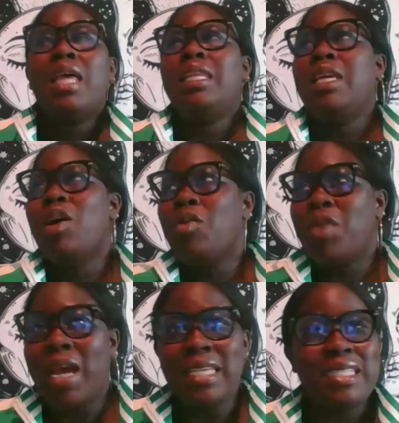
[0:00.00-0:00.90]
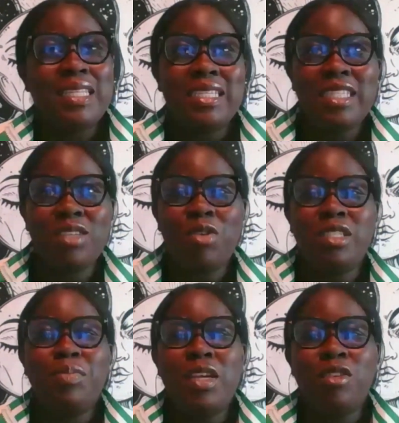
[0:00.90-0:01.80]
Leo rising, this is going
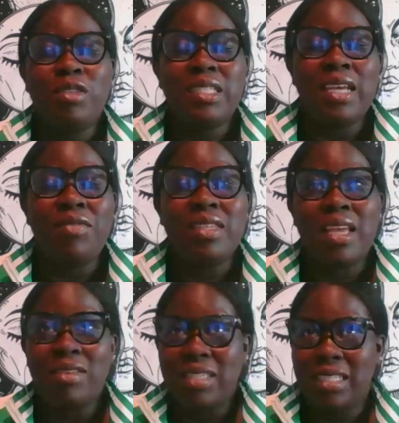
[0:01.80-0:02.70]
to be in your seventh house.